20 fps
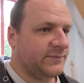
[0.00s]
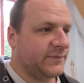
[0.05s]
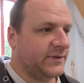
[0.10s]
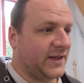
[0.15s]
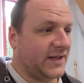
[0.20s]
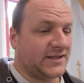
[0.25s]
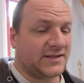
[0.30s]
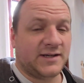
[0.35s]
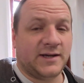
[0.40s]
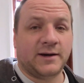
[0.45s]

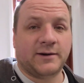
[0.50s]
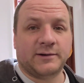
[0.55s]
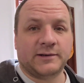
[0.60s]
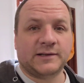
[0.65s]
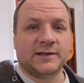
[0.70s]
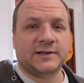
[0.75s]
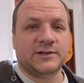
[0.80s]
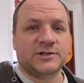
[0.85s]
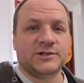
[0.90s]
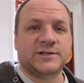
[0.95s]
That's
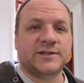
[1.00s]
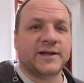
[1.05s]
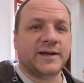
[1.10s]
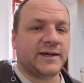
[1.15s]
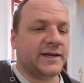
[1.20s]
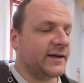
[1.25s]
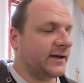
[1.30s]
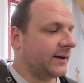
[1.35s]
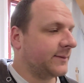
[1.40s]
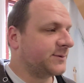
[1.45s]
currently just
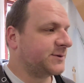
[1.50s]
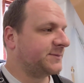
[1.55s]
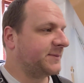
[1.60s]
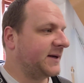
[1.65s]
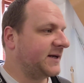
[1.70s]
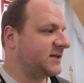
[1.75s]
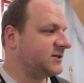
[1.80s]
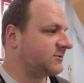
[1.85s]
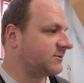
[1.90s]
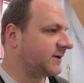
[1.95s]
taking up
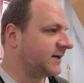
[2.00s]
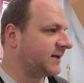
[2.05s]
space